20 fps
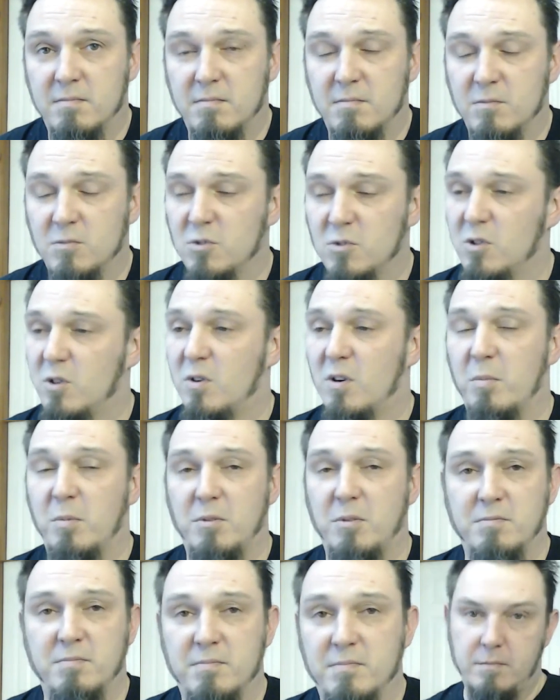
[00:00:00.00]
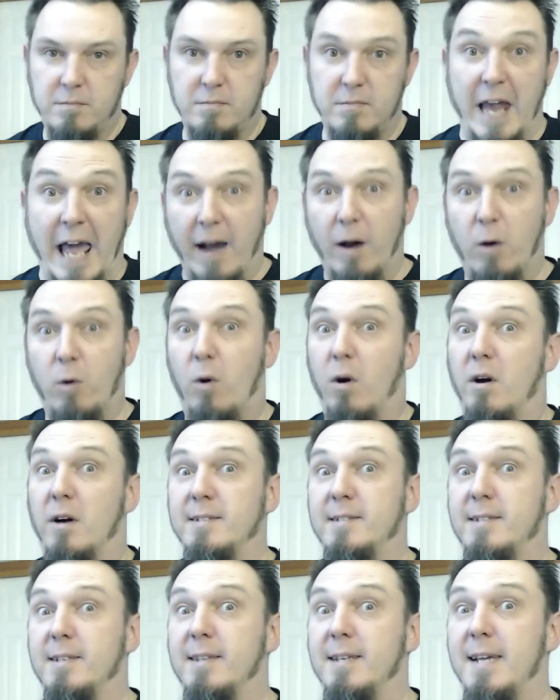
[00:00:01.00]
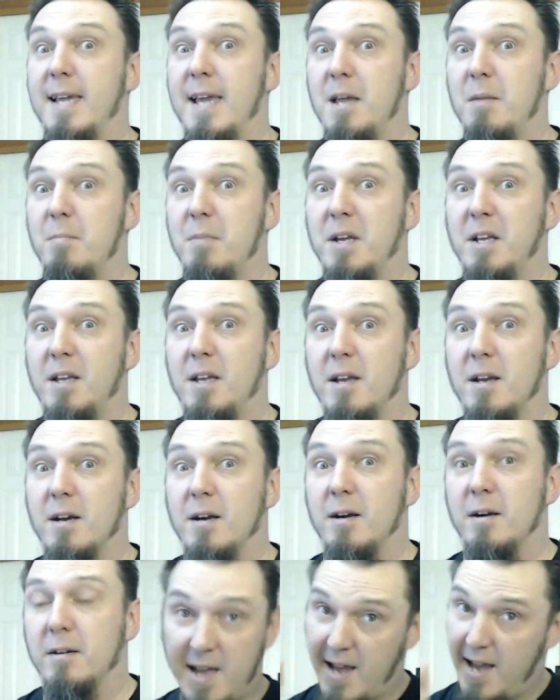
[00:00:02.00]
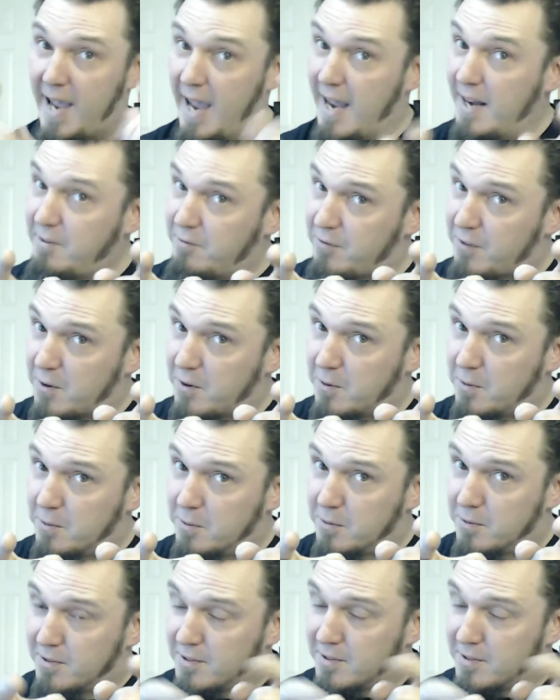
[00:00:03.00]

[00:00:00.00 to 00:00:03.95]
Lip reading: was horrible. Now on to the gaming gear. Headphones.